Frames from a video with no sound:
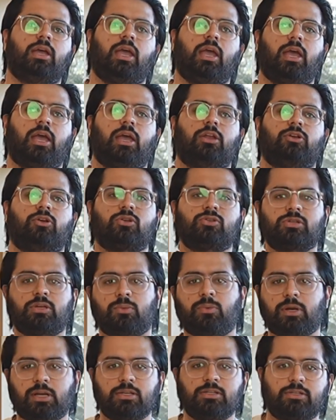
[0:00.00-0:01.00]
And you're also going
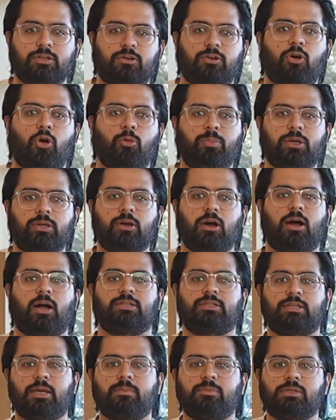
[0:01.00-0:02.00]
to want to consider open
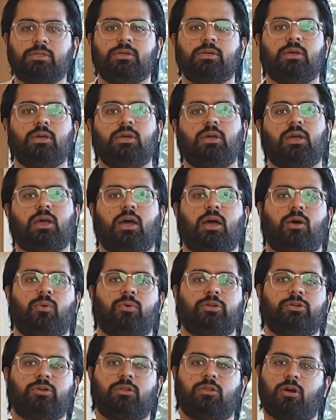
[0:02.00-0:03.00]
concepts.
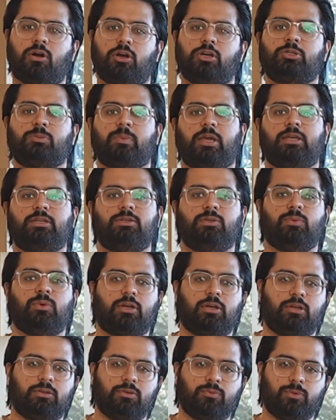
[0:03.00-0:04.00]
When you're in a large space, you want
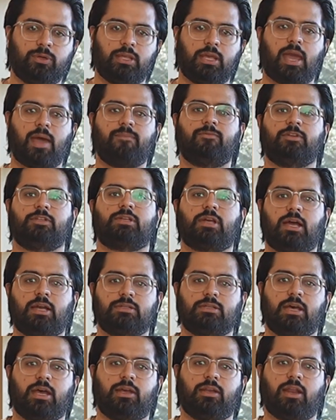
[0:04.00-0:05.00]
to really emphasize
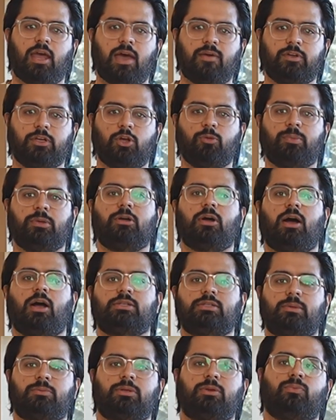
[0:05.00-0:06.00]
that, and having an open
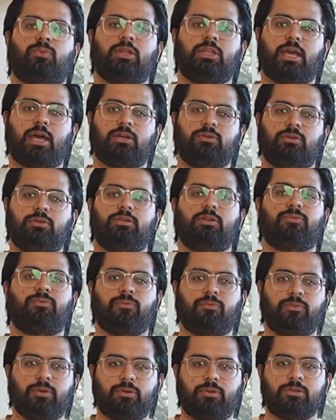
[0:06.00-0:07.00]
concept can really add a
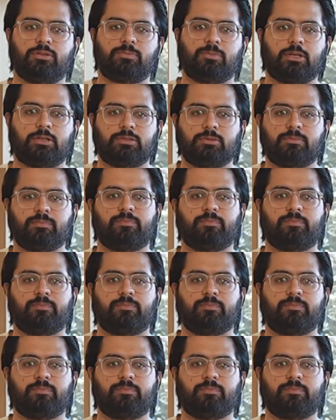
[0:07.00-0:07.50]
different feel to the space.